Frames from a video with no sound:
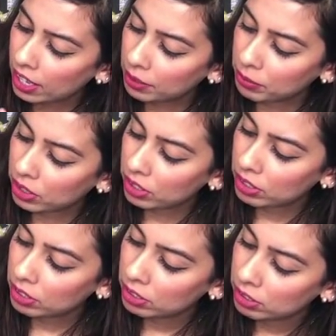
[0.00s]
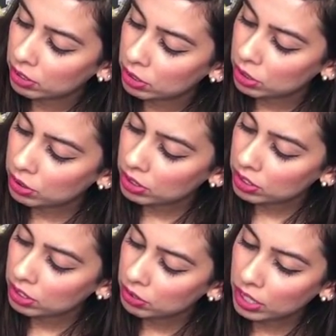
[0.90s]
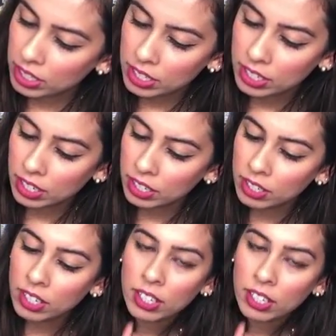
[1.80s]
I'm gonna show it to you right here.